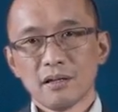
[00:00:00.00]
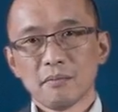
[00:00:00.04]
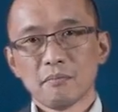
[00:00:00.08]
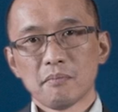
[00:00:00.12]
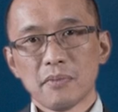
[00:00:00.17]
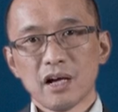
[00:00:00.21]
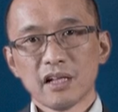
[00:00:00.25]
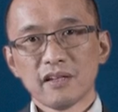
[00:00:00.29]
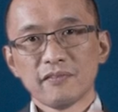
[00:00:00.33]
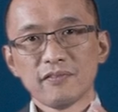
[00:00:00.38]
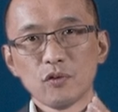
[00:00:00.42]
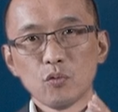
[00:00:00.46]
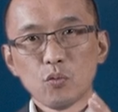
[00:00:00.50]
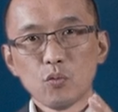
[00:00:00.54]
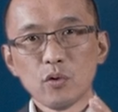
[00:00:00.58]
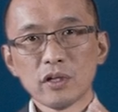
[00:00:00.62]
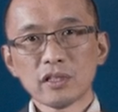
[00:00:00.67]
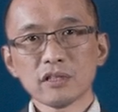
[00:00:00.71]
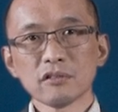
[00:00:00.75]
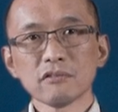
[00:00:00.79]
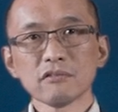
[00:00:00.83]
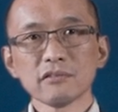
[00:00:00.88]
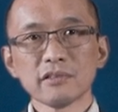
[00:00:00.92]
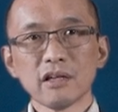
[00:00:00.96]
But if you
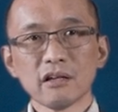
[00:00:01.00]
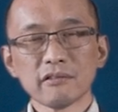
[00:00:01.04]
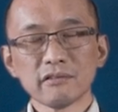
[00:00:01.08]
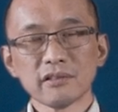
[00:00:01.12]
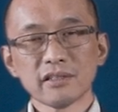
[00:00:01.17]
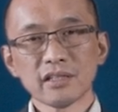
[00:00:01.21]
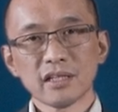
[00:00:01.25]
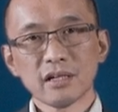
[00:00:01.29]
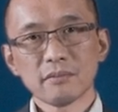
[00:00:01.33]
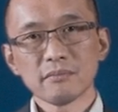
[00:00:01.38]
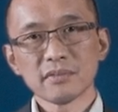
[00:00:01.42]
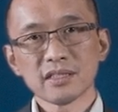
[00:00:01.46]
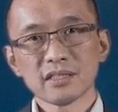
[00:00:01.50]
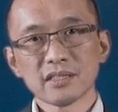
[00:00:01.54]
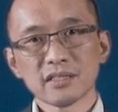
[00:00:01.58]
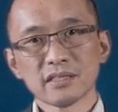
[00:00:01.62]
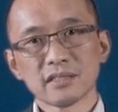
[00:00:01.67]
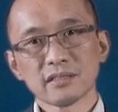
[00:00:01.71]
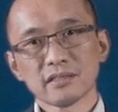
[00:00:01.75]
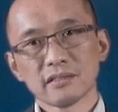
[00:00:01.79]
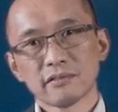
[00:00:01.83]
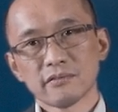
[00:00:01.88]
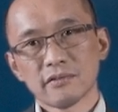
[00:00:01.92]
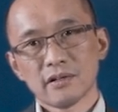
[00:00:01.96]
whittle down the
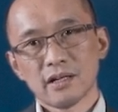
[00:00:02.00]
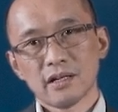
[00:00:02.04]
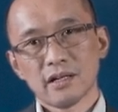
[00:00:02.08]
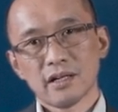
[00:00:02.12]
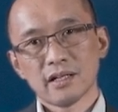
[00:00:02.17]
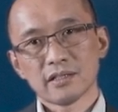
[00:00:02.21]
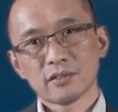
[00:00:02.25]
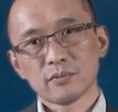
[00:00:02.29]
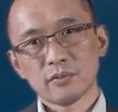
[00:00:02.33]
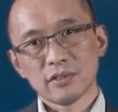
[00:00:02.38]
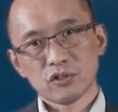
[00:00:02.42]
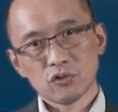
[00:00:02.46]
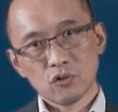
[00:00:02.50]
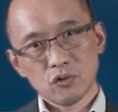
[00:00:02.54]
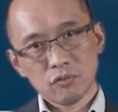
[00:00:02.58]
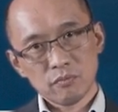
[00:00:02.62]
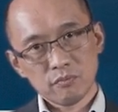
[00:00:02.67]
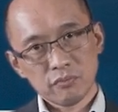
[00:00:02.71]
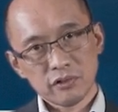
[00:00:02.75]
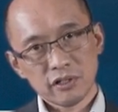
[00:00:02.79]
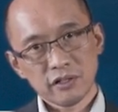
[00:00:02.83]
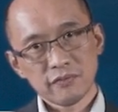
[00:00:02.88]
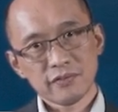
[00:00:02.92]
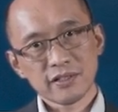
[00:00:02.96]
numbers, as we
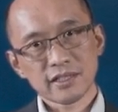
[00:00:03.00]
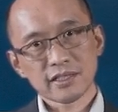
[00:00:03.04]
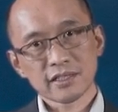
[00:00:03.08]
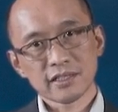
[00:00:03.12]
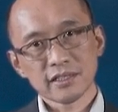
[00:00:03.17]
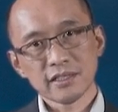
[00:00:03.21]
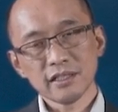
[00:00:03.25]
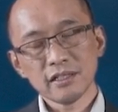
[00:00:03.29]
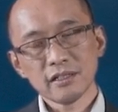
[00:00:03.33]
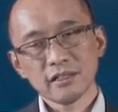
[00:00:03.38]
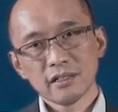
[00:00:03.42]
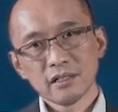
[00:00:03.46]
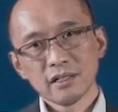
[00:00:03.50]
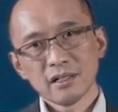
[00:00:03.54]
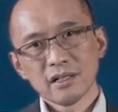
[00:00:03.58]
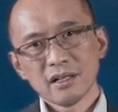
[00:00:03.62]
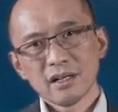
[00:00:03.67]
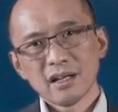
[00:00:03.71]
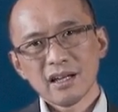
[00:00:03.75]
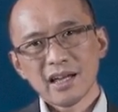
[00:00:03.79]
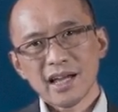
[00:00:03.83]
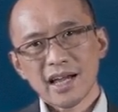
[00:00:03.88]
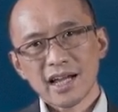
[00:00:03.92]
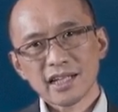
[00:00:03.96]
showed previously,
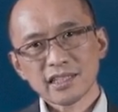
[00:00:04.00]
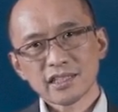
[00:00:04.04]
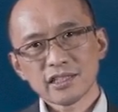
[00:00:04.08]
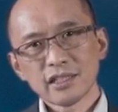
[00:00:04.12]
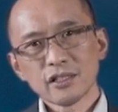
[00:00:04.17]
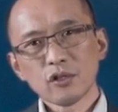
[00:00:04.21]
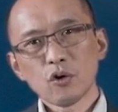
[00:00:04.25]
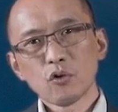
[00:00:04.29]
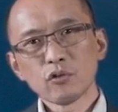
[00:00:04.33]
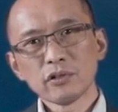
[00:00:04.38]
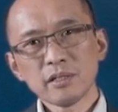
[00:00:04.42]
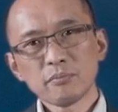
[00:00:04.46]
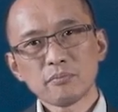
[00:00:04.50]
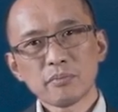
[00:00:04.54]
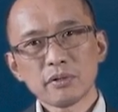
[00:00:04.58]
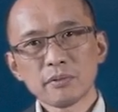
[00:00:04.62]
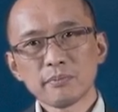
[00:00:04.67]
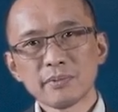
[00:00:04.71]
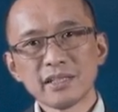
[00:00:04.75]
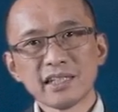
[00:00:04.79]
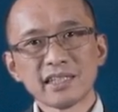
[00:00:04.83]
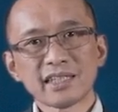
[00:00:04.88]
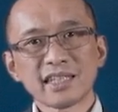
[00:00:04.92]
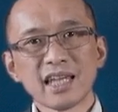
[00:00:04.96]
actually only
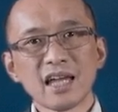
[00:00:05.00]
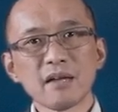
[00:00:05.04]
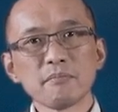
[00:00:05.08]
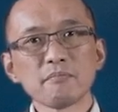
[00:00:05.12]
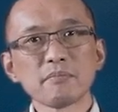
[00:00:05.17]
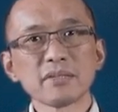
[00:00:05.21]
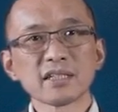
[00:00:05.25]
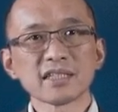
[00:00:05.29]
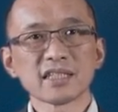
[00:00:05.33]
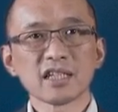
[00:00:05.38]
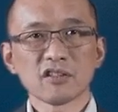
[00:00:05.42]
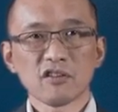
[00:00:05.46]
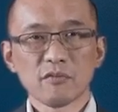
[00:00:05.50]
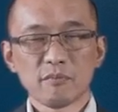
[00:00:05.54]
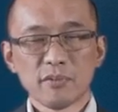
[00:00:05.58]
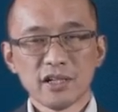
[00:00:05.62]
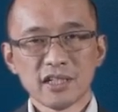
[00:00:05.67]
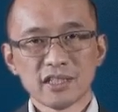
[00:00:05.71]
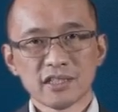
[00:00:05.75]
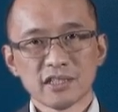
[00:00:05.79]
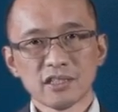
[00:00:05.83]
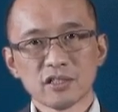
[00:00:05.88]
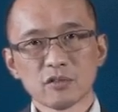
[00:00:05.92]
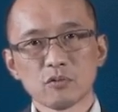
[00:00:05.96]
probably 10% of
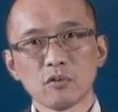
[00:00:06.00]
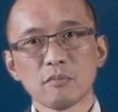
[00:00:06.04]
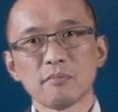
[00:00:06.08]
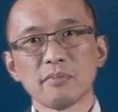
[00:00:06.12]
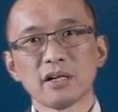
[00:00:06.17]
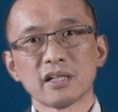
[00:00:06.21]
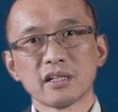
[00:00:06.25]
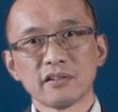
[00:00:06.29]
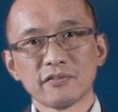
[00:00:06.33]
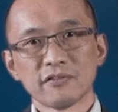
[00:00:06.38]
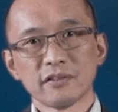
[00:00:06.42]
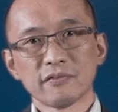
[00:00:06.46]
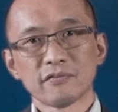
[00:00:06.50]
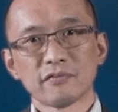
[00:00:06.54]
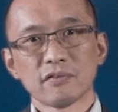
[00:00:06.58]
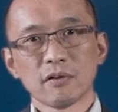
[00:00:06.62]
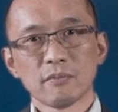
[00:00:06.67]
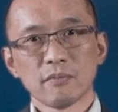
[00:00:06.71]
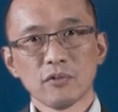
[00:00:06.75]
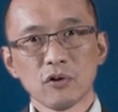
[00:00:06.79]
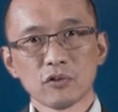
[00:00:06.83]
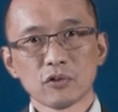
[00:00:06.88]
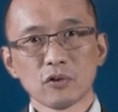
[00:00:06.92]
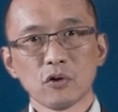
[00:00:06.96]
patients will benefit
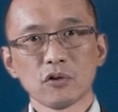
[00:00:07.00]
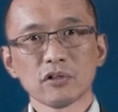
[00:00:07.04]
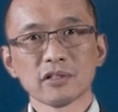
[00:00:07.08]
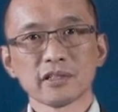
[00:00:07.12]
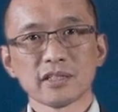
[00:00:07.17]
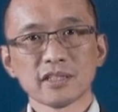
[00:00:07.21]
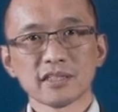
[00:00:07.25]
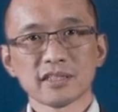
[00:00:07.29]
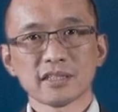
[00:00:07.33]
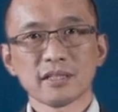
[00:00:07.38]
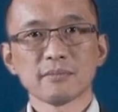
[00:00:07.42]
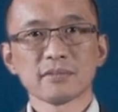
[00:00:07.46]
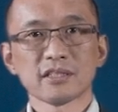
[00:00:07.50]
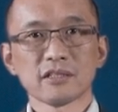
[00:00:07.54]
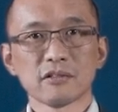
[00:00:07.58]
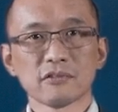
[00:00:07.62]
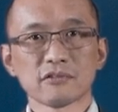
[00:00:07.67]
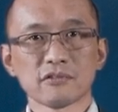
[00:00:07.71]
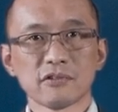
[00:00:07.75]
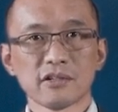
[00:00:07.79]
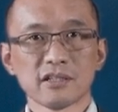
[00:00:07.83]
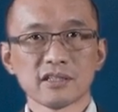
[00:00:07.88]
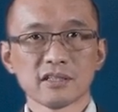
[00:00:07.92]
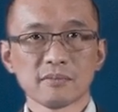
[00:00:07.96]
from autologous stem cell
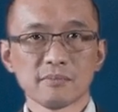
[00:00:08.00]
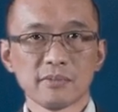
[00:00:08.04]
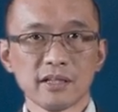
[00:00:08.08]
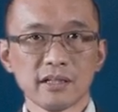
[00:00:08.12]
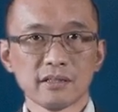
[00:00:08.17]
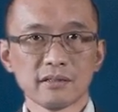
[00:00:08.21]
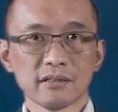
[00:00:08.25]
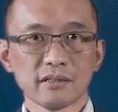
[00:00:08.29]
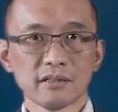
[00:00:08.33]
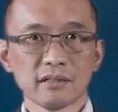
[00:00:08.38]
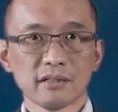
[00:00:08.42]
transplant.